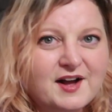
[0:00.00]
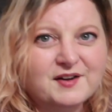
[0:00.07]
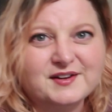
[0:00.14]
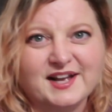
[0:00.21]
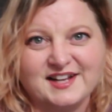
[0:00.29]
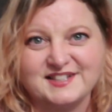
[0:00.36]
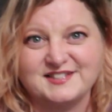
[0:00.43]

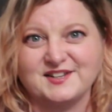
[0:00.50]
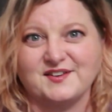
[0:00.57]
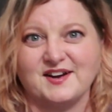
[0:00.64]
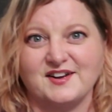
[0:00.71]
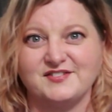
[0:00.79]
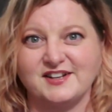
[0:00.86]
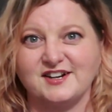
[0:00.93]
Okay, so
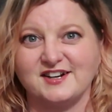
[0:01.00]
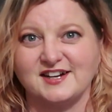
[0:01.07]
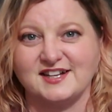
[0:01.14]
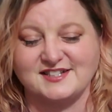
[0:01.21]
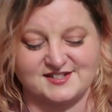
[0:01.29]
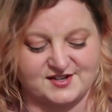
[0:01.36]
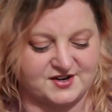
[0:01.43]
I figured
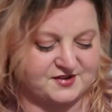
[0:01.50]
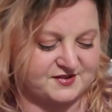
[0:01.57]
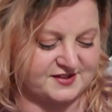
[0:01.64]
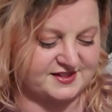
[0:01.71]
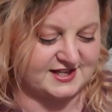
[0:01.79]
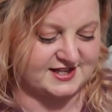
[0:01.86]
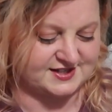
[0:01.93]
I'd start
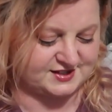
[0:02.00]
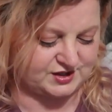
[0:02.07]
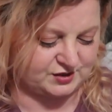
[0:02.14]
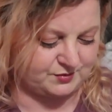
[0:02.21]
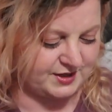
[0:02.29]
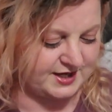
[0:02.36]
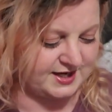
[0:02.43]
with these
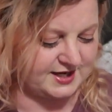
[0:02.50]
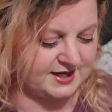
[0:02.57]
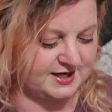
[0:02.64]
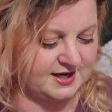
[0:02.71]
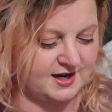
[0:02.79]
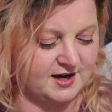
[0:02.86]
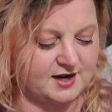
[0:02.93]

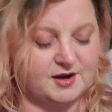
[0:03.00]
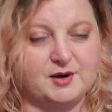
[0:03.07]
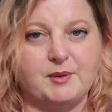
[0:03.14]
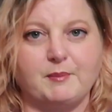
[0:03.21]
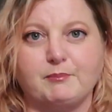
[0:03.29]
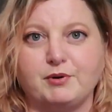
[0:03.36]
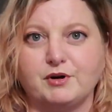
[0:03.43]
three uh,
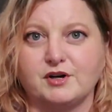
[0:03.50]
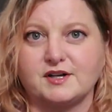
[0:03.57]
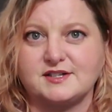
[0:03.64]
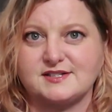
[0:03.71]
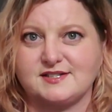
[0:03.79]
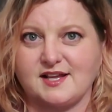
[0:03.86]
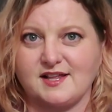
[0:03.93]

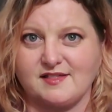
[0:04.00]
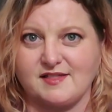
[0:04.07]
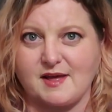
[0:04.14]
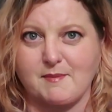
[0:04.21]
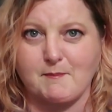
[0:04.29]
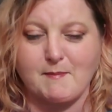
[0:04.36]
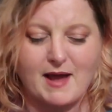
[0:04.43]
books
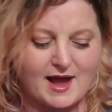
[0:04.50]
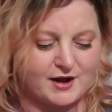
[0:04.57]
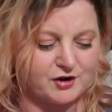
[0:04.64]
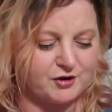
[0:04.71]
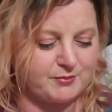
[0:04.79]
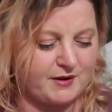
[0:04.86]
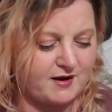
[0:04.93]
that
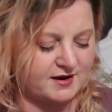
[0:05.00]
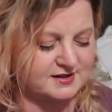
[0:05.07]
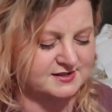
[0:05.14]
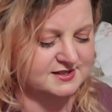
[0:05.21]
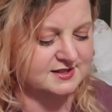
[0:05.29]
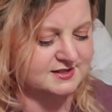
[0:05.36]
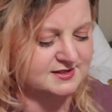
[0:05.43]
matter
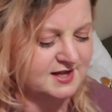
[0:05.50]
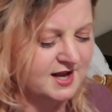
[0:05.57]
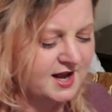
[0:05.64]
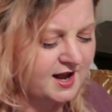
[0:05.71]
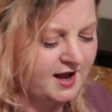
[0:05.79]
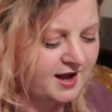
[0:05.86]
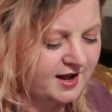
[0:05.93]
boxes.
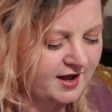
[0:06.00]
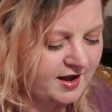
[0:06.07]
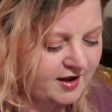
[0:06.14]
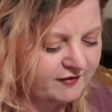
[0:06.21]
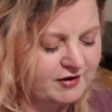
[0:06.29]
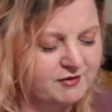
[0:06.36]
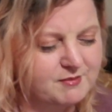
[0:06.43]

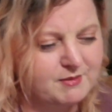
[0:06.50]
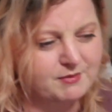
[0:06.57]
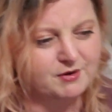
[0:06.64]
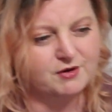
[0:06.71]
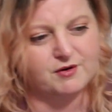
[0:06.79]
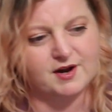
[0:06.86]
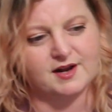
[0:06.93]
If I
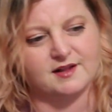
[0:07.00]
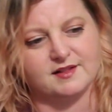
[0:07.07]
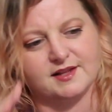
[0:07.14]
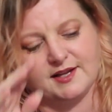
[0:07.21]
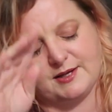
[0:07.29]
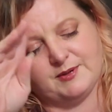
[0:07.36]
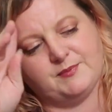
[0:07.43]
remember
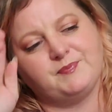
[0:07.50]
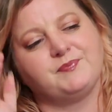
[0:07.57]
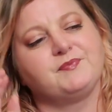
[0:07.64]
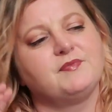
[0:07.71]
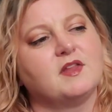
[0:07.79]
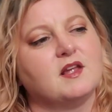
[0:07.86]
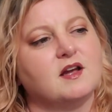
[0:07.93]
correctly,
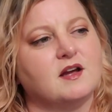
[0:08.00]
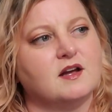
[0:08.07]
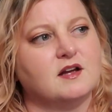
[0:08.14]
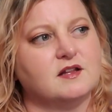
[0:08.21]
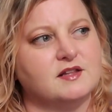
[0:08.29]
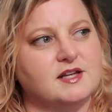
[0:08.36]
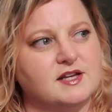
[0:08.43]

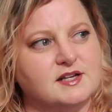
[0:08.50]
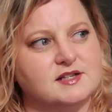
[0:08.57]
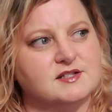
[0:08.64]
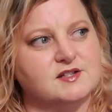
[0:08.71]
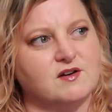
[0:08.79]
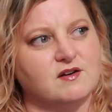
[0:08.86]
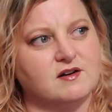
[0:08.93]

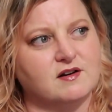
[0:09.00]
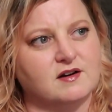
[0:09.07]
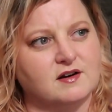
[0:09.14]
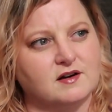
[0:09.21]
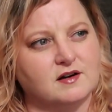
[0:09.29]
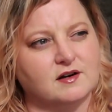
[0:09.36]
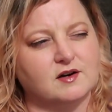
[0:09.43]
these
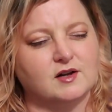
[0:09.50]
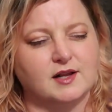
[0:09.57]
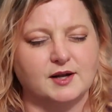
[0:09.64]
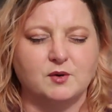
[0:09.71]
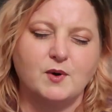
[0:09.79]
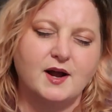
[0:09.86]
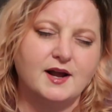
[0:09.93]
are
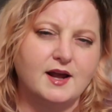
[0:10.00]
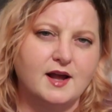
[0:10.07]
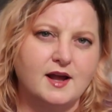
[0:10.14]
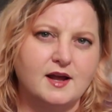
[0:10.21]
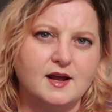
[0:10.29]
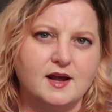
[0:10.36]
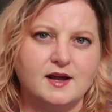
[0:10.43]
like Y
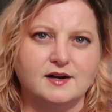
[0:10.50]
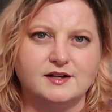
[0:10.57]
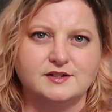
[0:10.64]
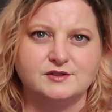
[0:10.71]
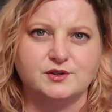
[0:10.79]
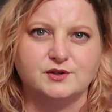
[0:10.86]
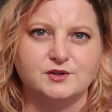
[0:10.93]
A and
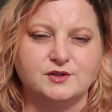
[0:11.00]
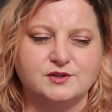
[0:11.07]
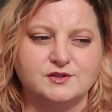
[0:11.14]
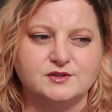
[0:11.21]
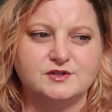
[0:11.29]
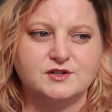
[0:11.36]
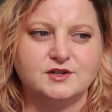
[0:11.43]

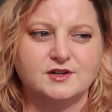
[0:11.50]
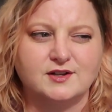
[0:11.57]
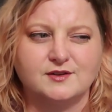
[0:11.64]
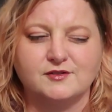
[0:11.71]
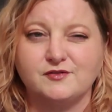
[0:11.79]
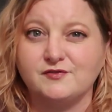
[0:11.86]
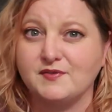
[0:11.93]
adult
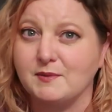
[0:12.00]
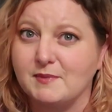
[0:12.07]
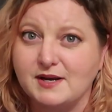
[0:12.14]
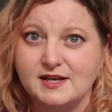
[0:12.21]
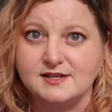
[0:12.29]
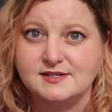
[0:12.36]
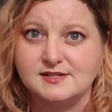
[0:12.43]

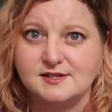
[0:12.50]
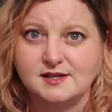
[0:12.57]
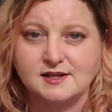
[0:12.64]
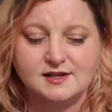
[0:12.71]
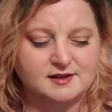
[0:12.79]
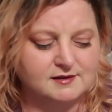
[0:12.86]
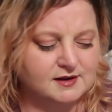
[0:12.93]
feminist
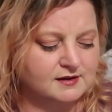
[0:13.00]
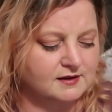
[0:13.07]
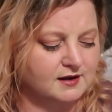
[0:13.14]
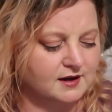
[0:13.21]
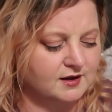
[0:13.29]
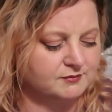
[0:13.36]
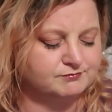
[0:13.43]

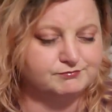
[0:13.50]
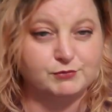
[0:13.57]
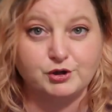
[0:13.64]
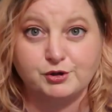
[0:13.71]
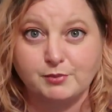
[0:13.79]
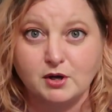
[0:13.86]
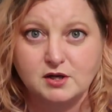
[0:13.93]
uh,
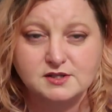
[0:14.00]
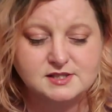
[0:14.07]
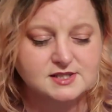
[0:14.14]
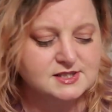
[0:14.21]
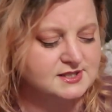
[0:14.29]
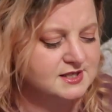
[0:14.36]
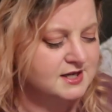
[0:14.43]
book
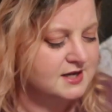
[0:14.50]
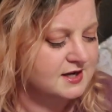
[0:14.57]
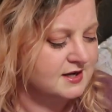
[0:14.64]
boxes,